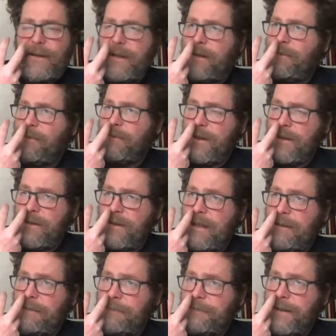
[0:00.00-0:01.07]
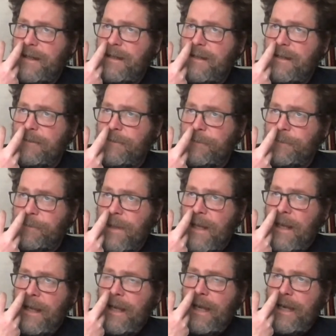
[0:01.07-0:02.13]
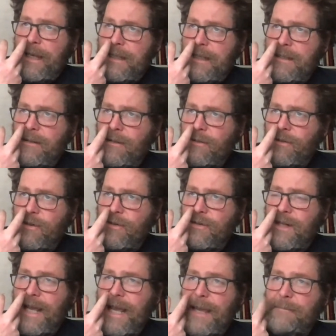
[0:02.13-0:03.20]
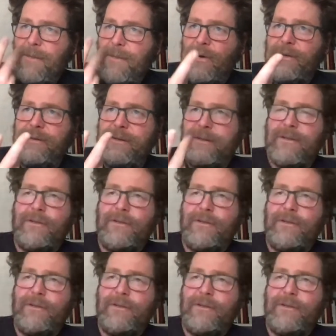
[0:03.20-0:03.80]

very, very effective. And it's not just a model.